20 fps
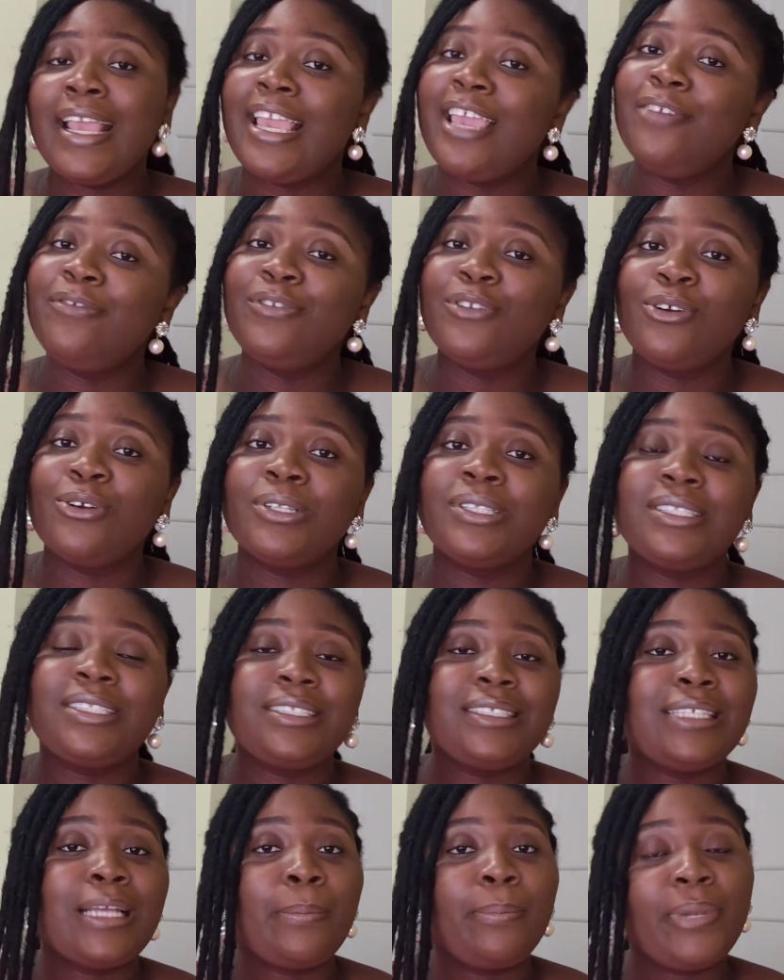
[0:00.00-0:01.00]
If not,
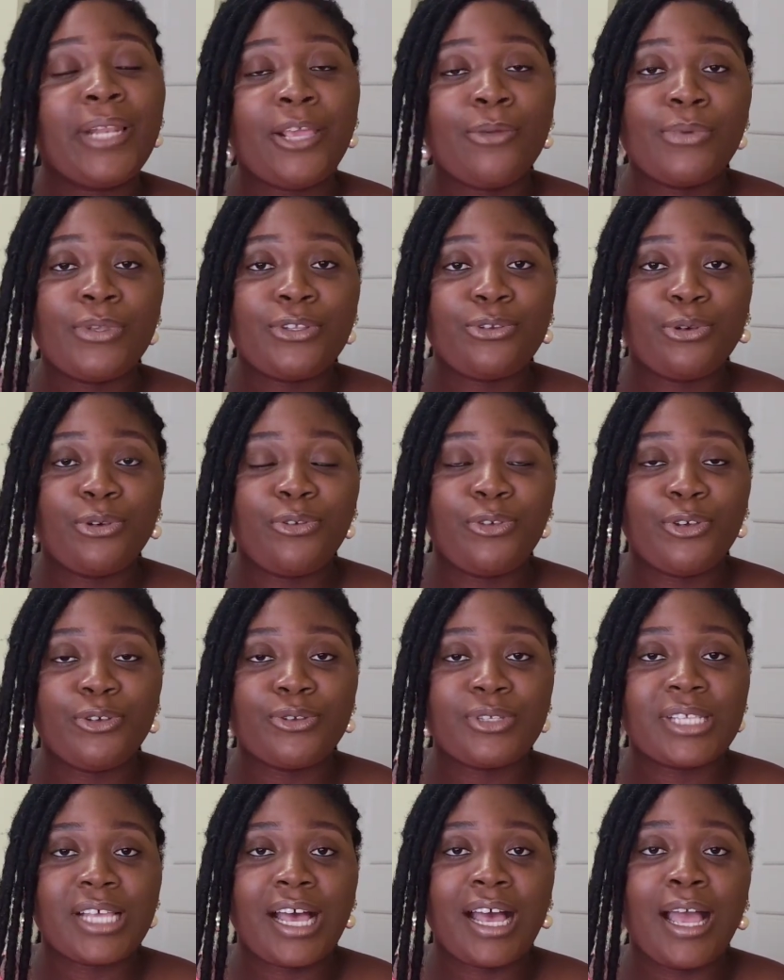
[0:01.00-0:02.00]
they're playing with
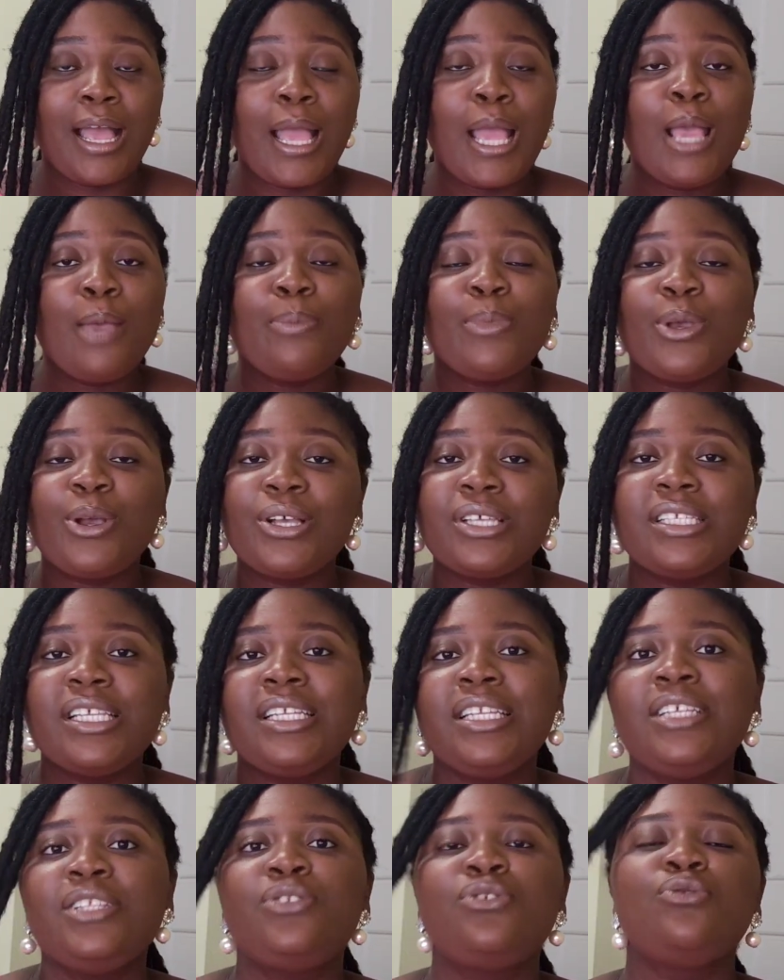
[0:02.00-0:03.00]
refusal, because they
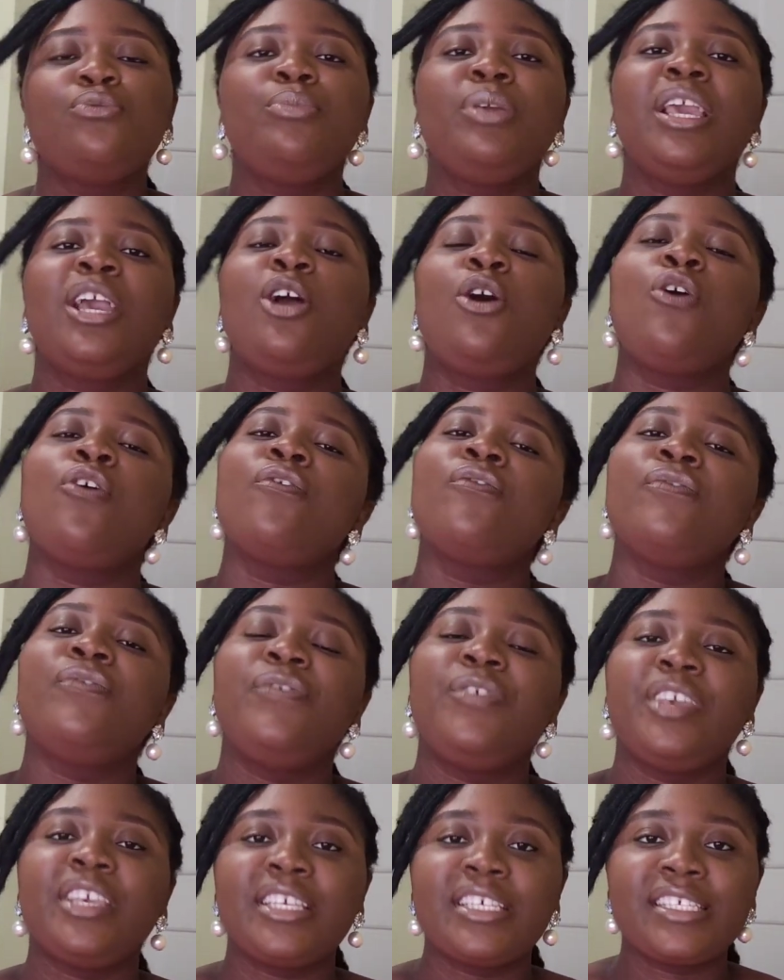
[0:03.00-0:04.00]
need to be
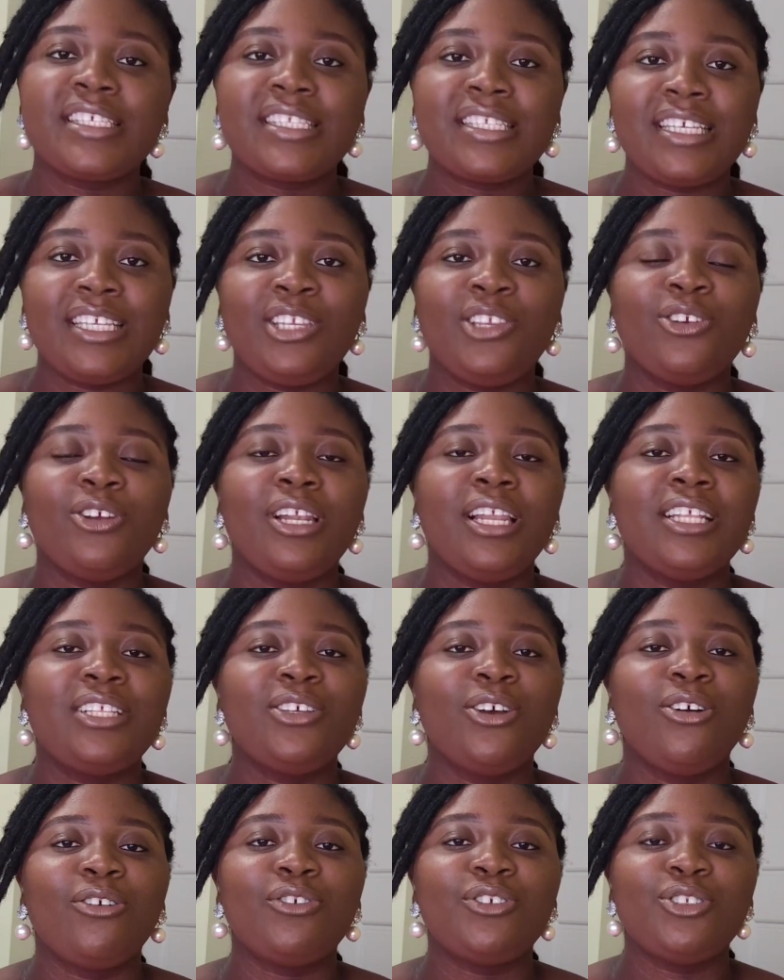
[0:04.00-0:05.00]
convinced in your
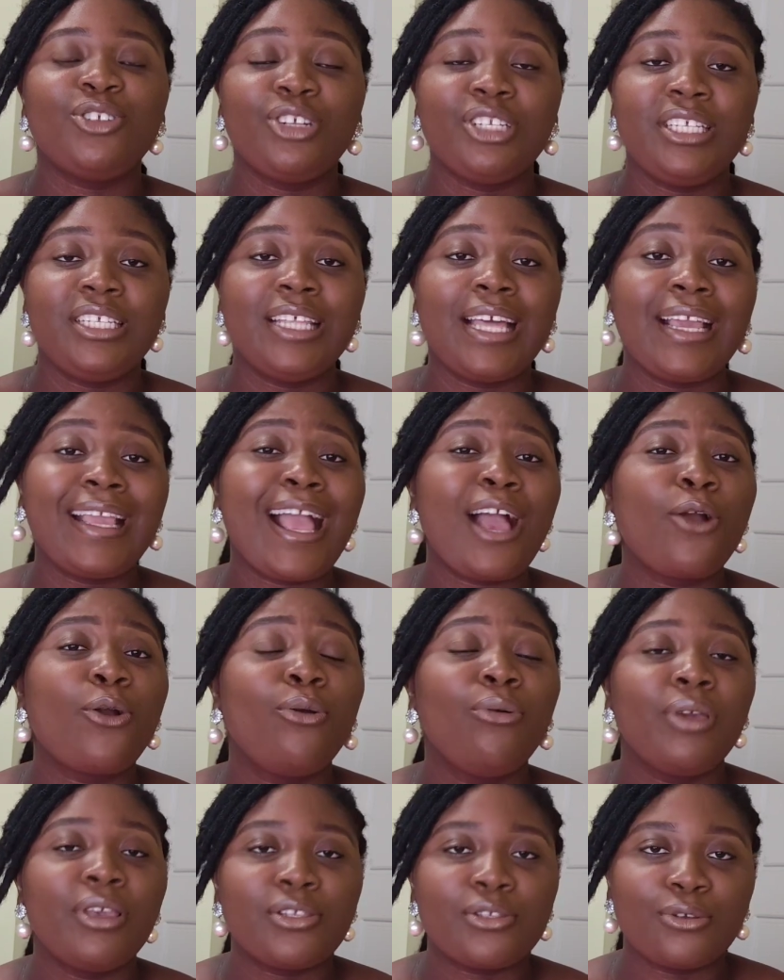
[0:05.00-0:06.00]
letter of study that you're
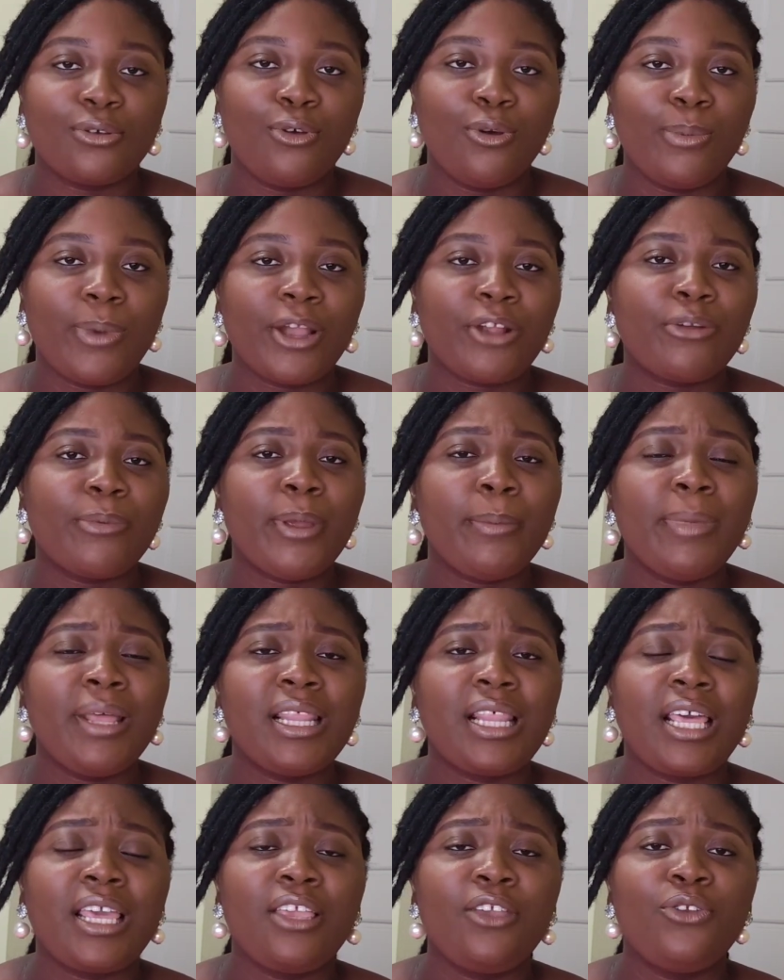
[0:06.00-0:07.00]
going to go back. Remember
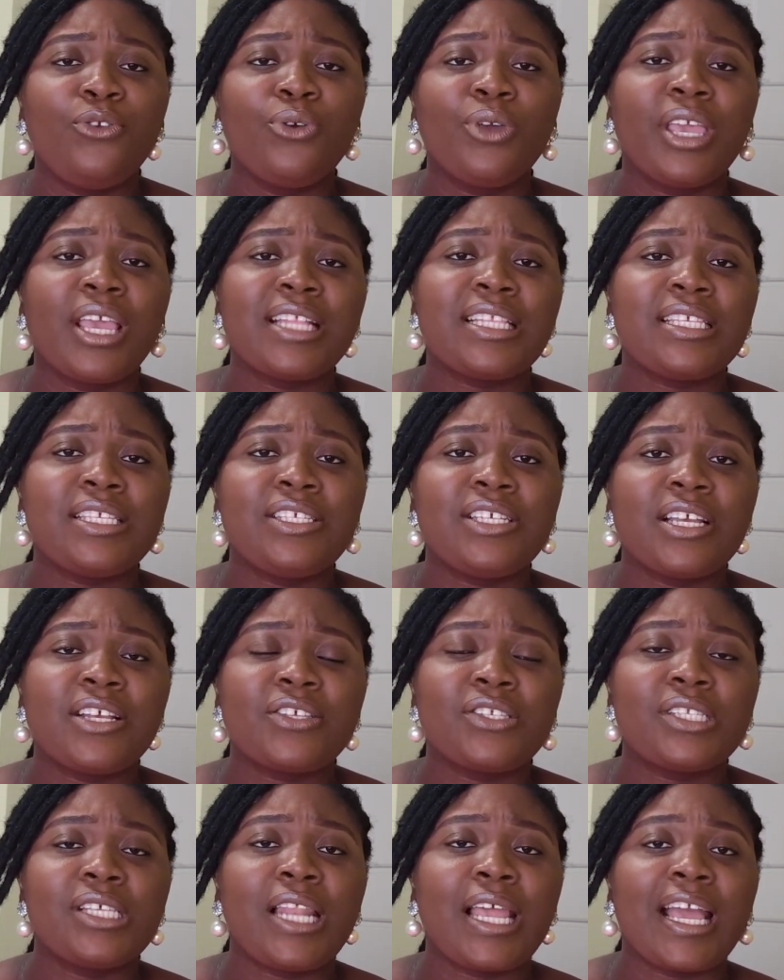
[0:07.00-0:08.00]
that you don't get a
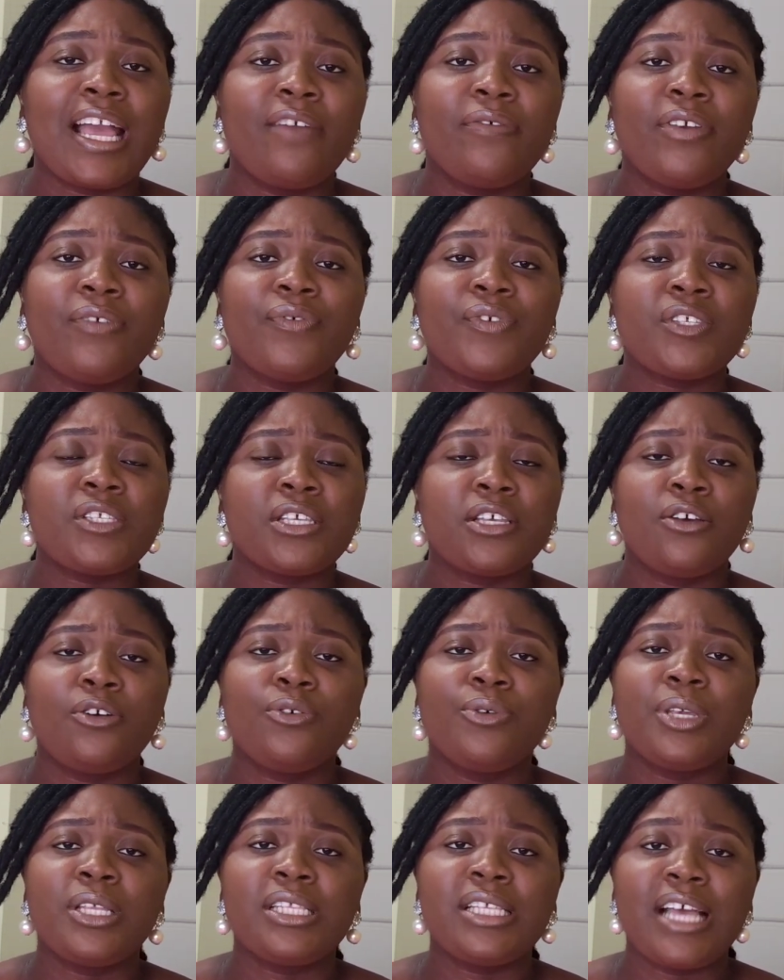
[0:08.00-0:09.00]
chance to have a
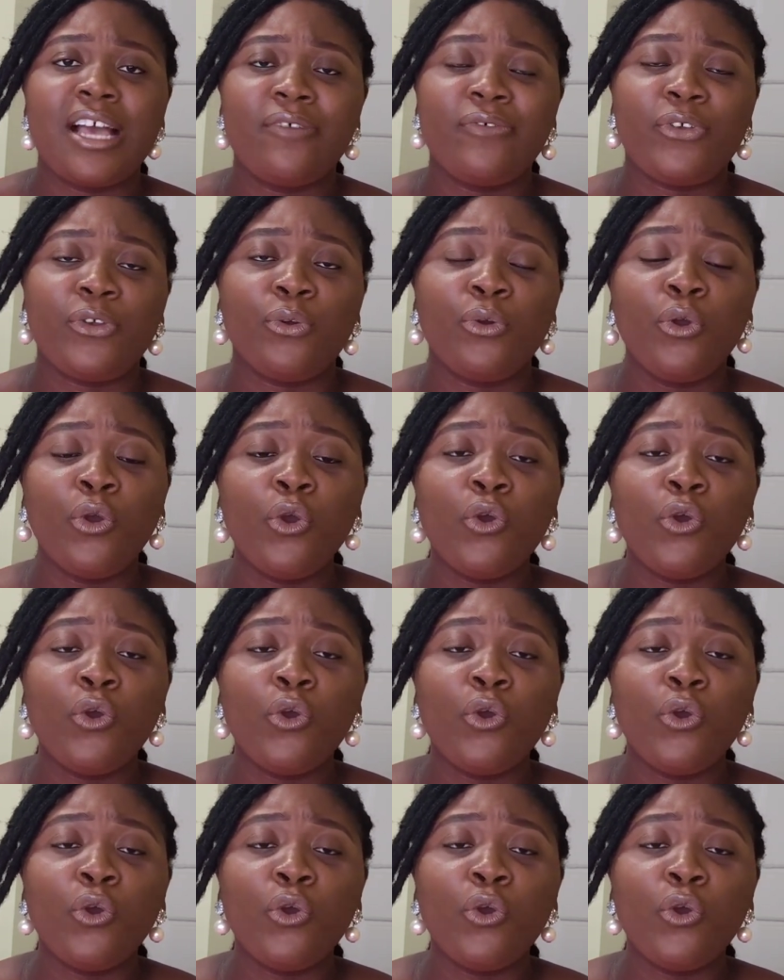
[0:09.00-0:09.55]
physical interview.